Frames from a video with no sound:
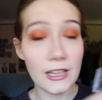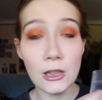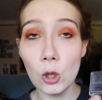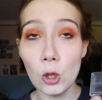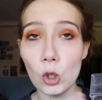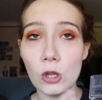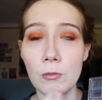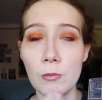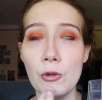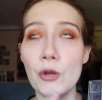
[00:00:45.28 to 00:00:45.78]
It
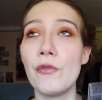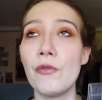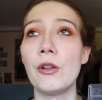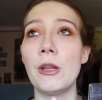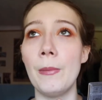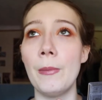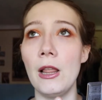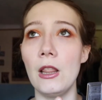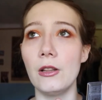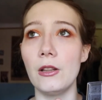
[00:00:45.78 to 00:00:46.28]
looked beautiful on
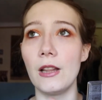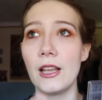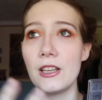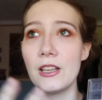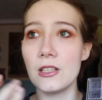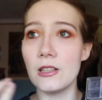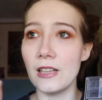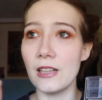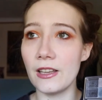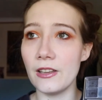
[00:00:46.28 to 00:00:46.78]
the palette, like
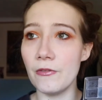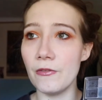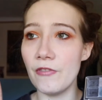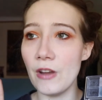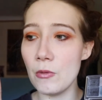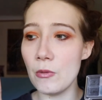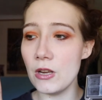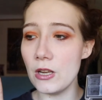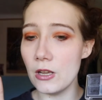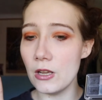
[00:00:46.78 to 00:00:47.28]
a
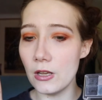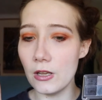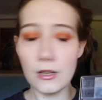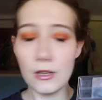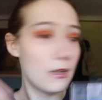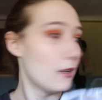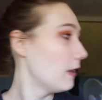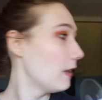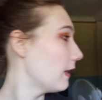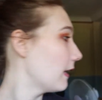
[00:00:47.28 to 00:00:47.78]
very,
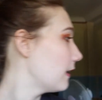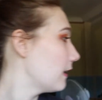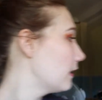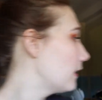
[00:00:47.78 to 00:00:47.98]
like,